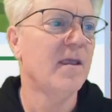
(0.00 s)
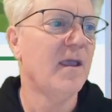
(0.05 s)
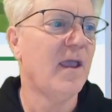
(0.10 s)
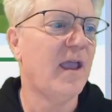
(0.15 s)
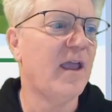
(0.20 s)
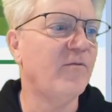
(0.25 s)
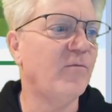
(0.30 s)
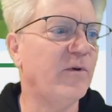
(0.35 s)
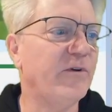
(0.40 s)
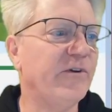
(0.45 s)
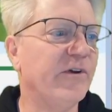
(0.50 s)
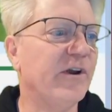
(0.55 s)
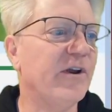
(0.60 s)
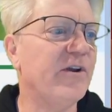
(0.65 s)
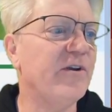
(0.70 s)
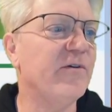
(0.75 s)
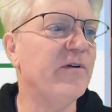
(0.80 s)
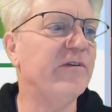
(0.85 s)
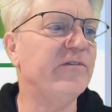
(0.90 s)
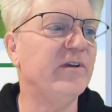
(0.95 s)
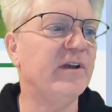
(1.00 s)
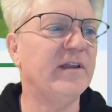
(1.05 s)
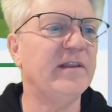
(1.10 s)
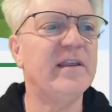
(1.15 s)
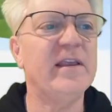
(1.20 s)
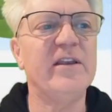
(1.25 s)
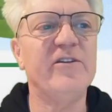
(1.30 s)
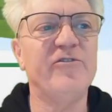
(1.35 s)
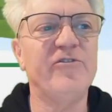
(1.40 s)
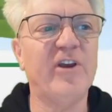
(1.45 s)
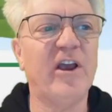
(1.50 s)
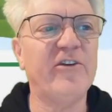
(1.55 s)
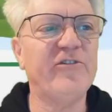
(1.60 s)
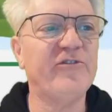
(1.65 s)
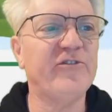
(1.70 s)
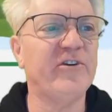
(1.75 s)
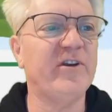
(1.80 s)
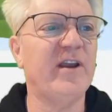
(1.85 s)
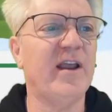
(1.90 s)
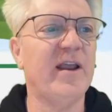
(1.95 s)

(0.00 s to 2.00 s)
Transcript: And what you're going to do is look at the Ingestion